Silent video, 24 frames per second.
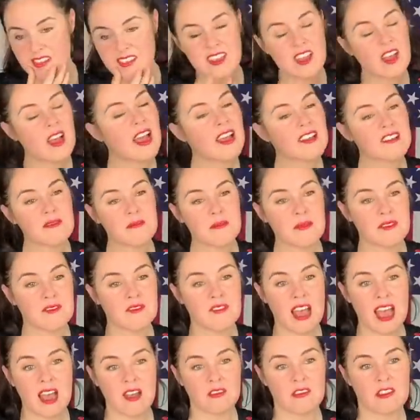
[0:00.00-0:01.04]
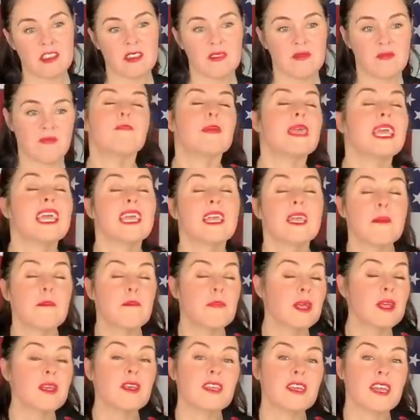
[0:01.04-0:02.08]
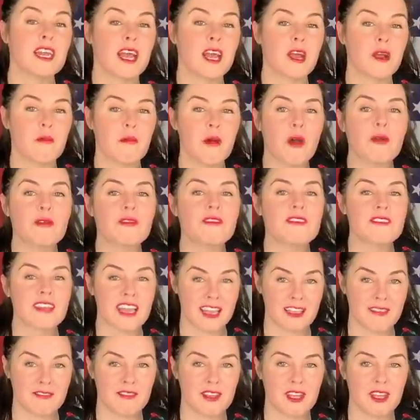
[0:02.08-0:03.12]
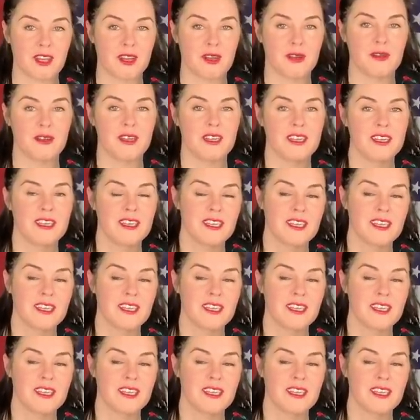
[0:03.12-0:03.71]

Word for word: still hasn't been found. Being a billionaire won't save you